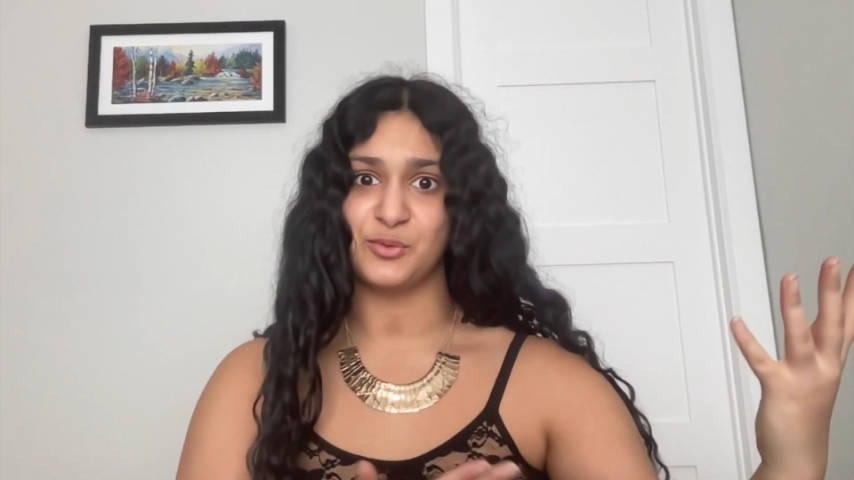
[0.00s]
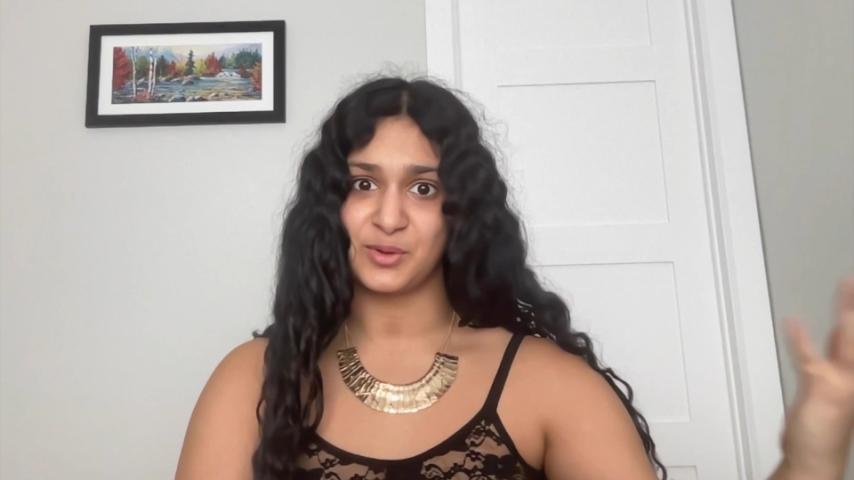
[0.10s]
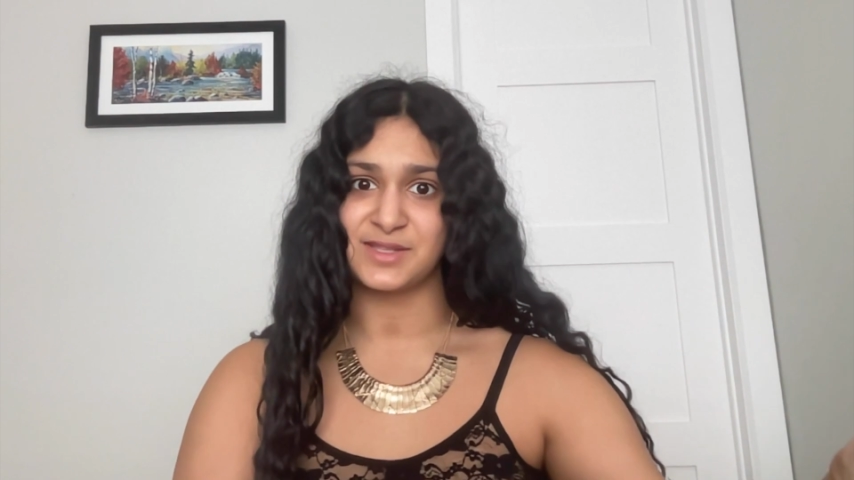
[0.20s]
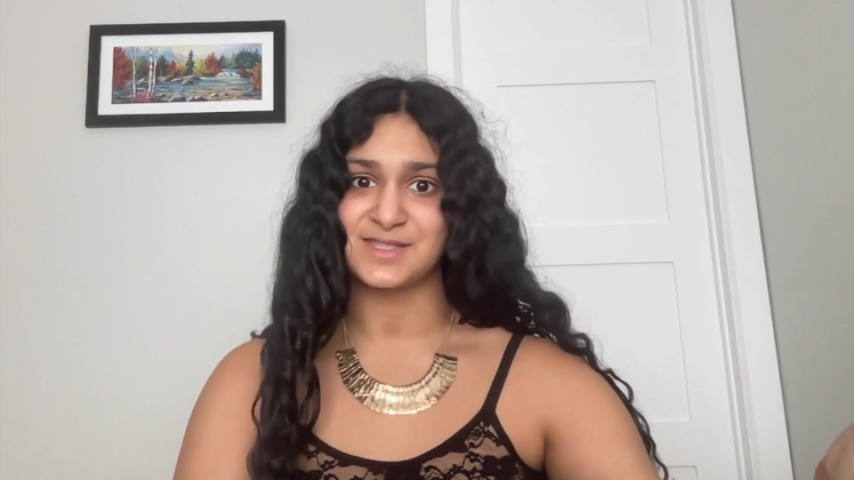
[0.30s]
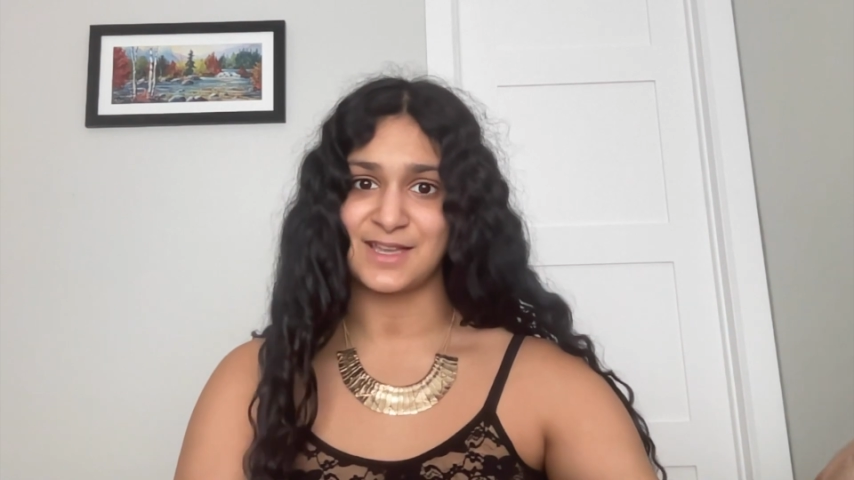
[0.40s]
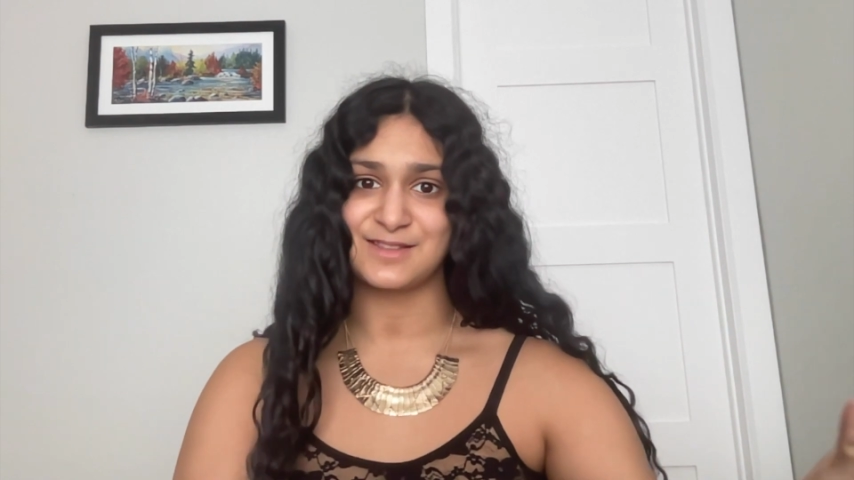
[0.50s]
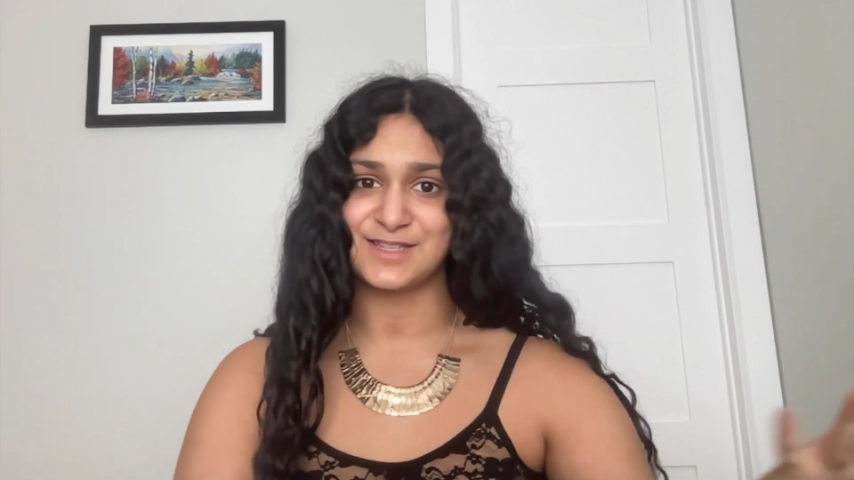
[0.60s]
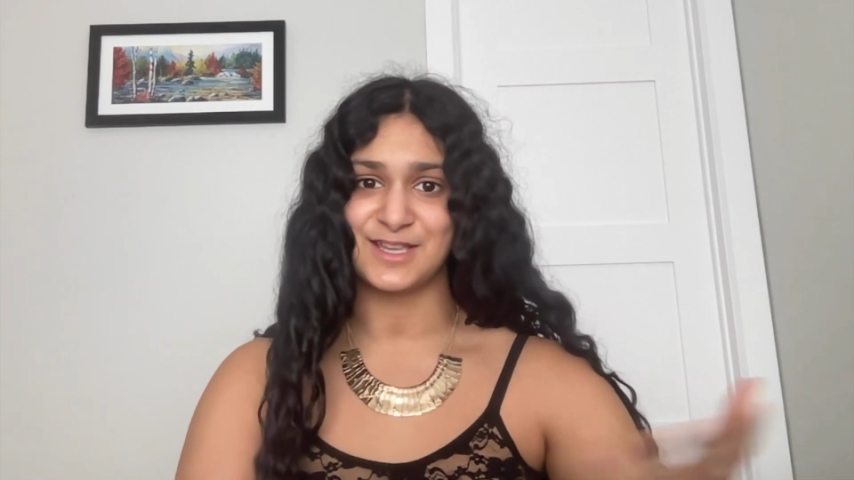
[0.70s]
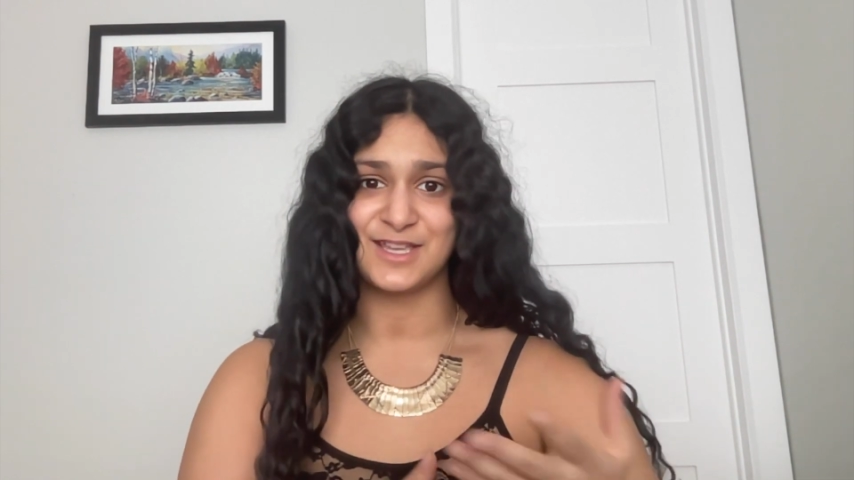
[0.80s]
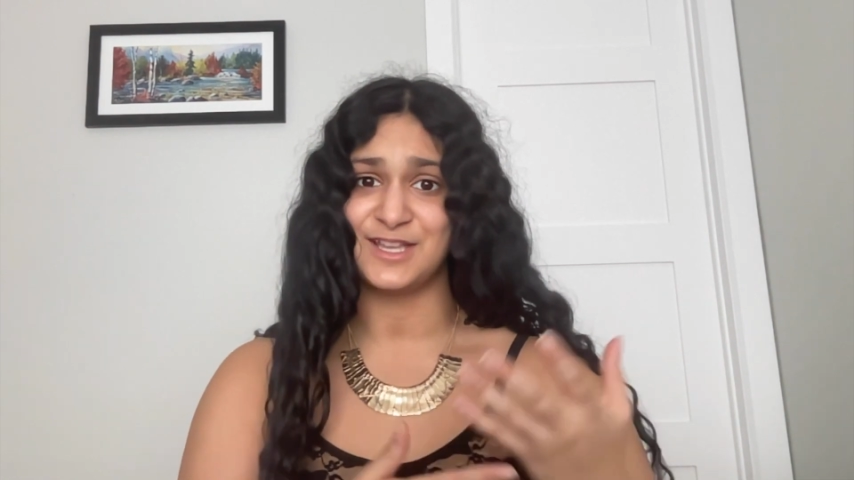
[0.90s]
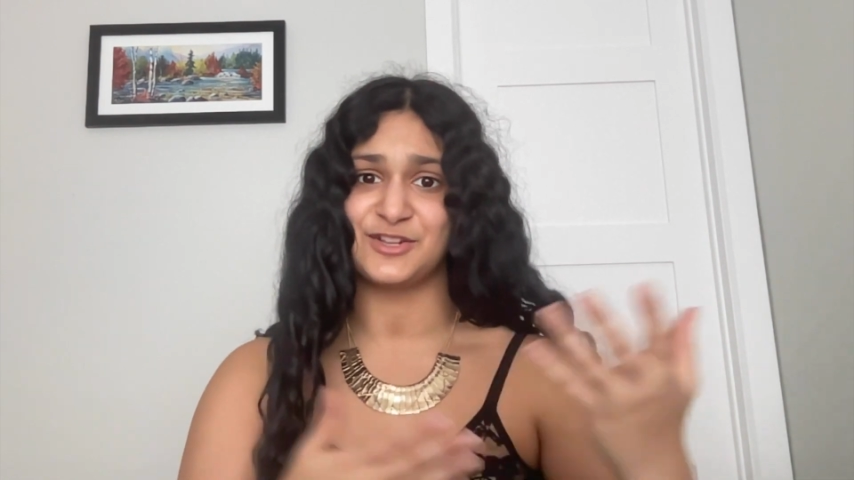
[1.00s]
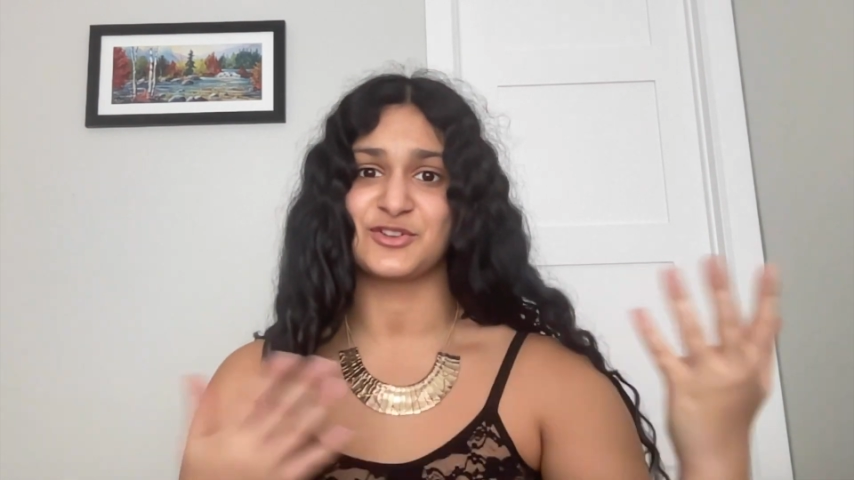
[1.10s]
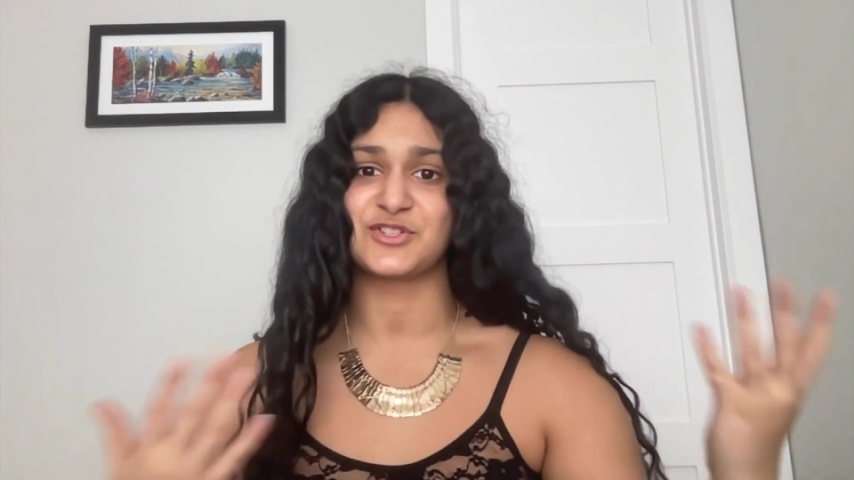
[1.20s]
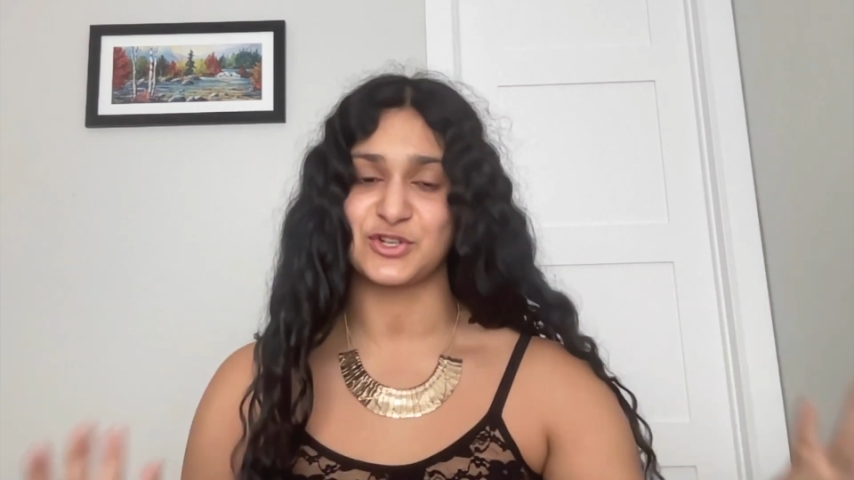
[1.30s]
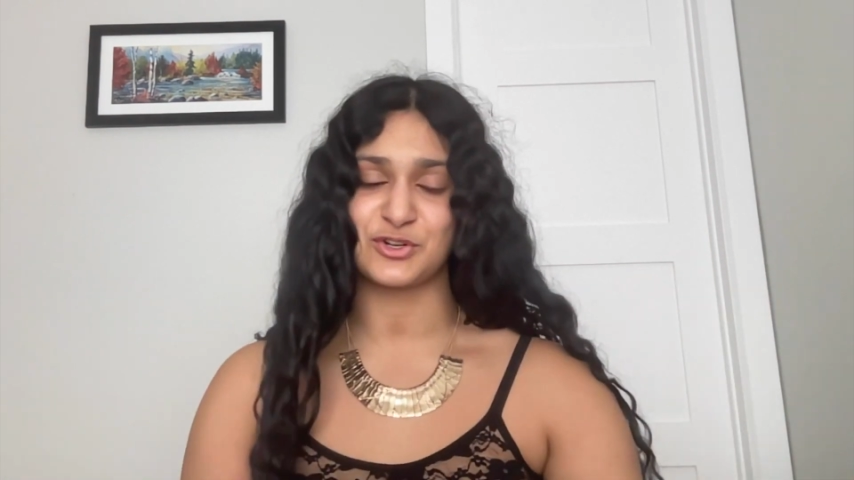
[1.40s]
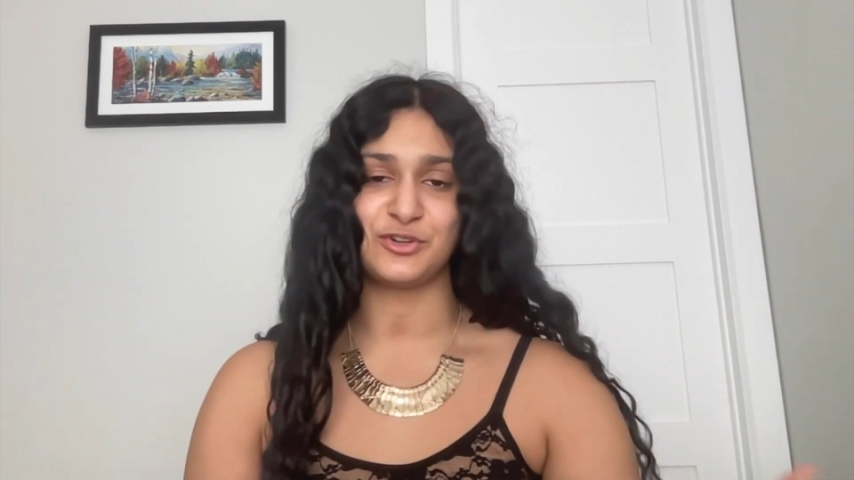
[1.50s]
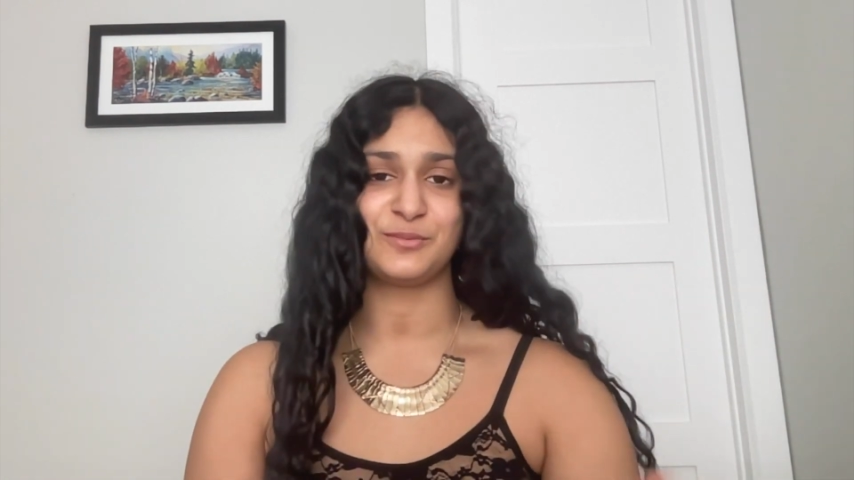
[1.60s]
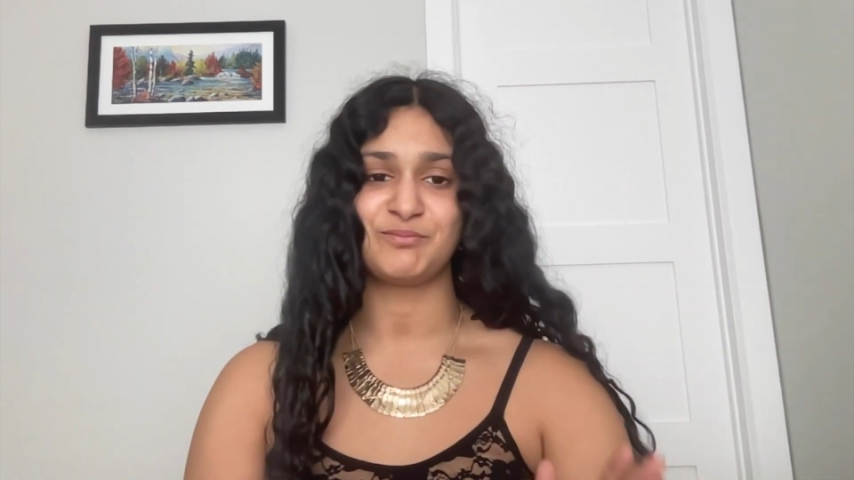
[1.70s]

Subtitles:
consent in your circle.